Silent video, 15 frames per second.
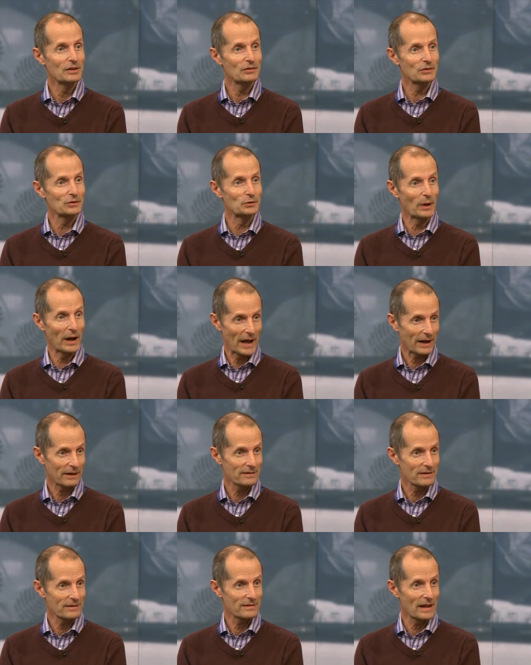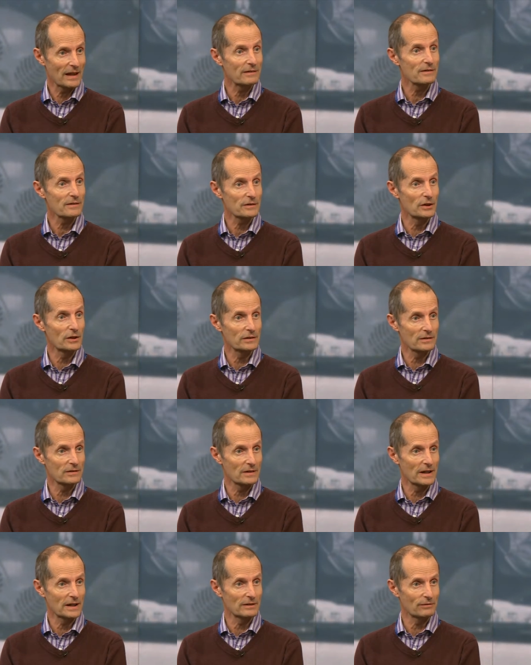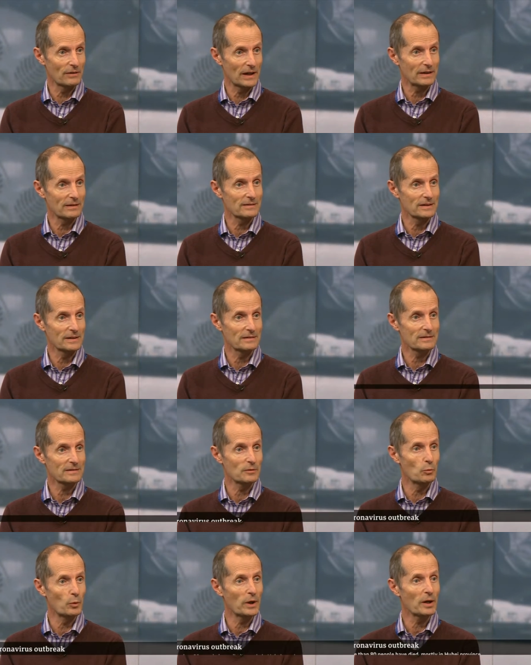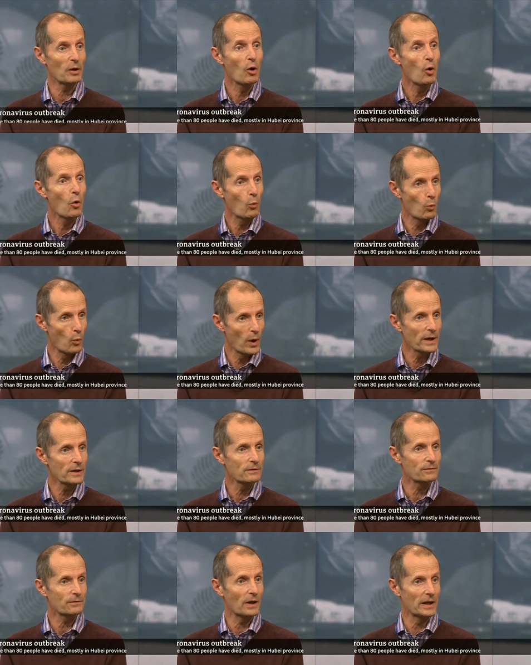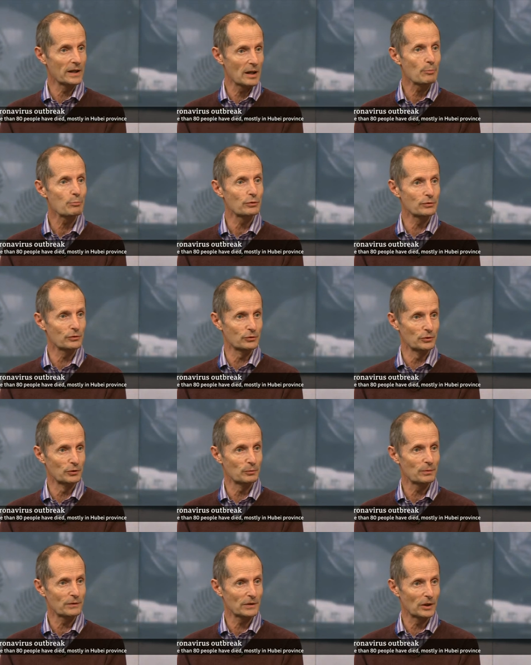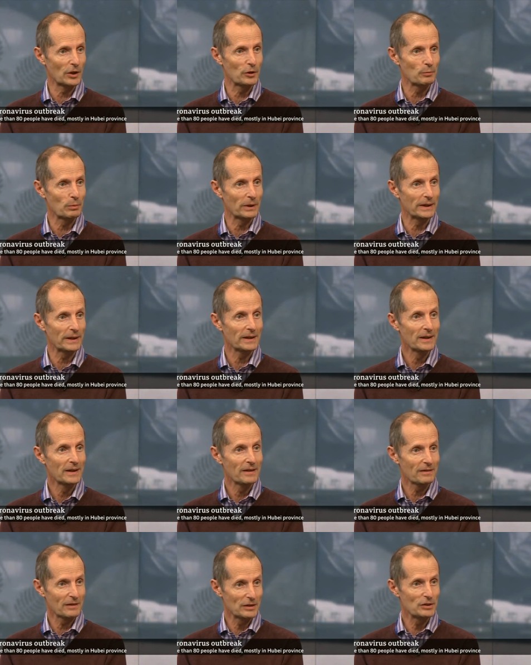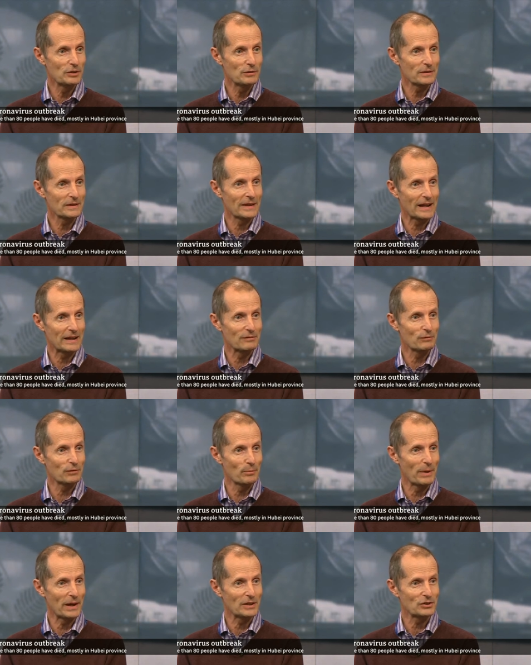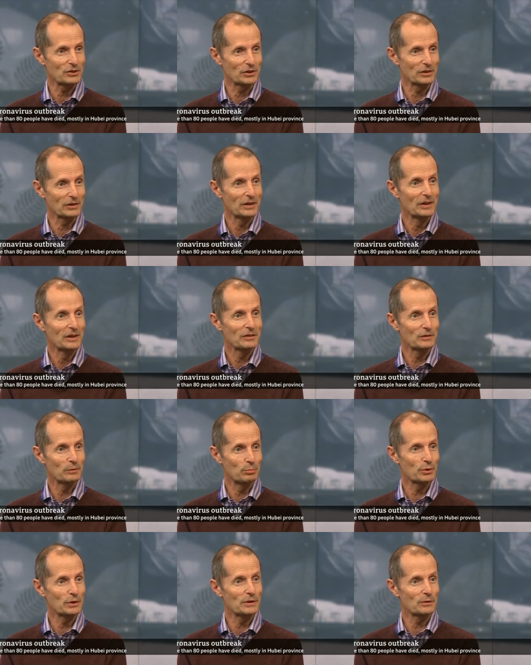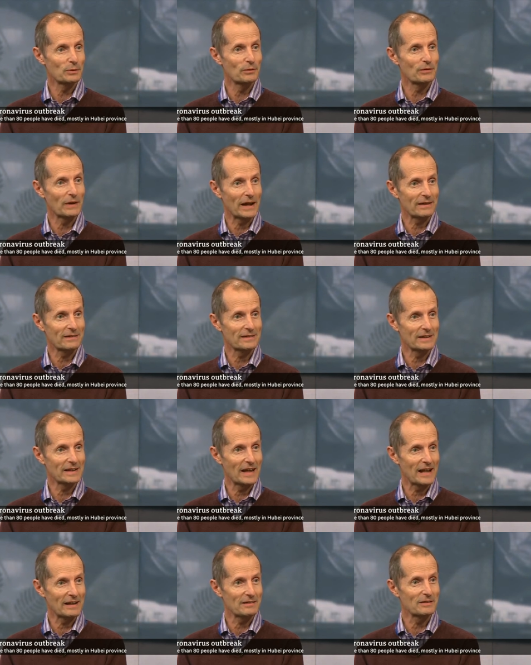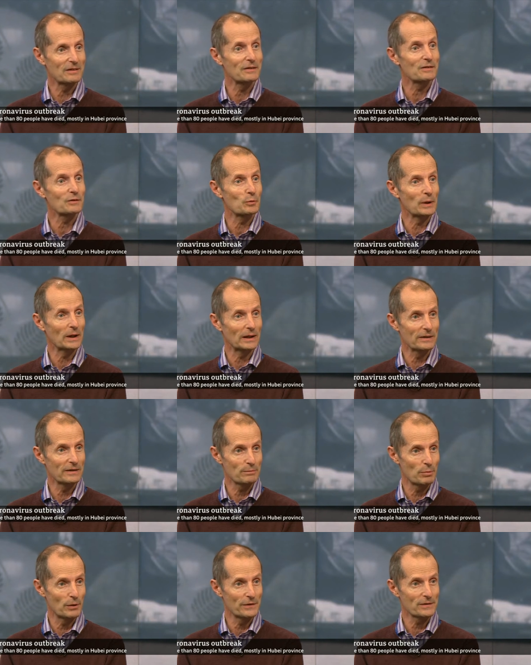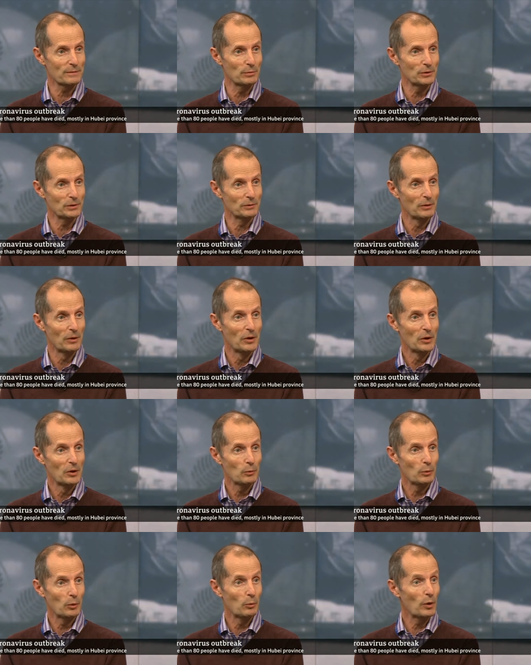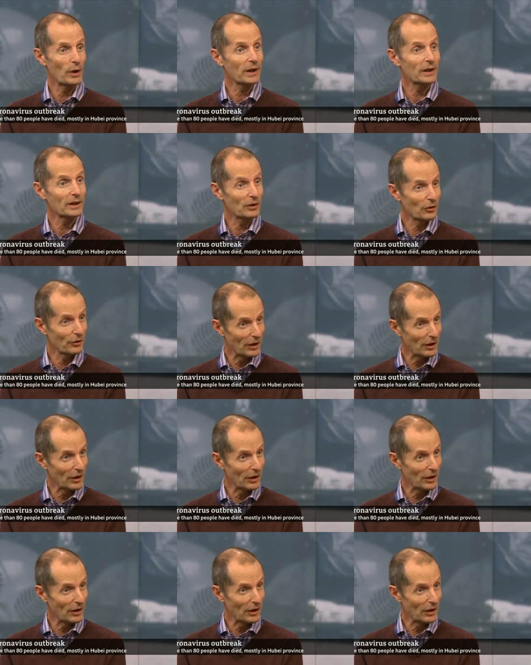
to access that and start designing vaccines. And we're one of a number of groups globally that are using that information to put into a vaccine candidate as quickly as possible. We're working it